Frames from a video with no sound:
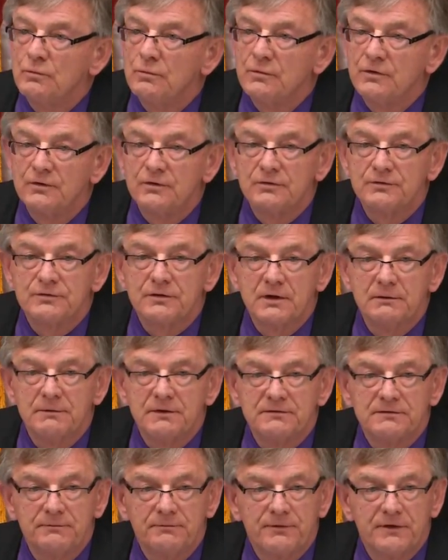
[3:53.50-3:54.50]
There's going to be
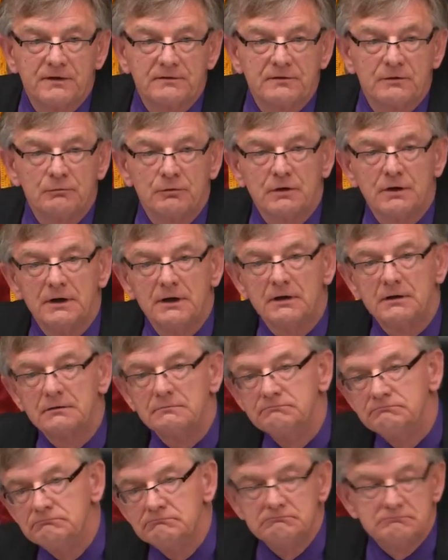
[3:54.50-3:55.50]
some things that we're going to
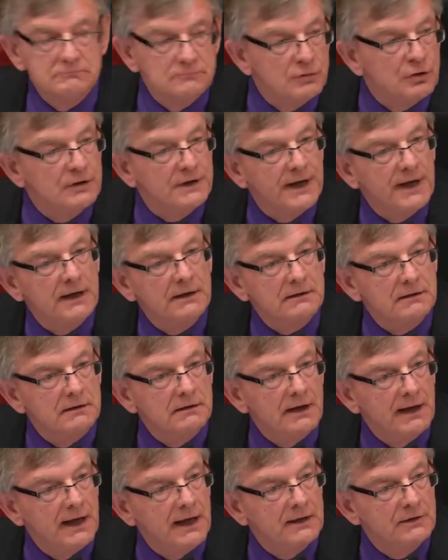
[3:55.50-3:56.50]
look at
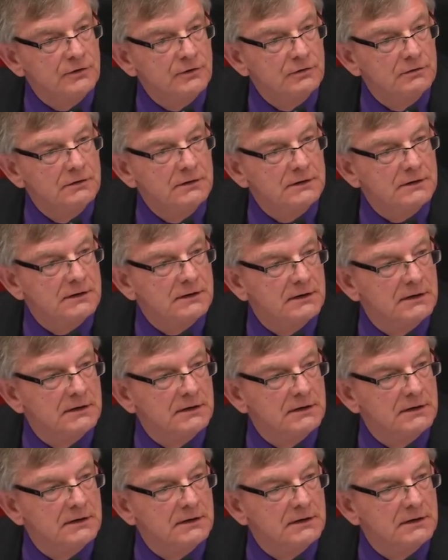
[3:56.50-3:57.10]
and add to it.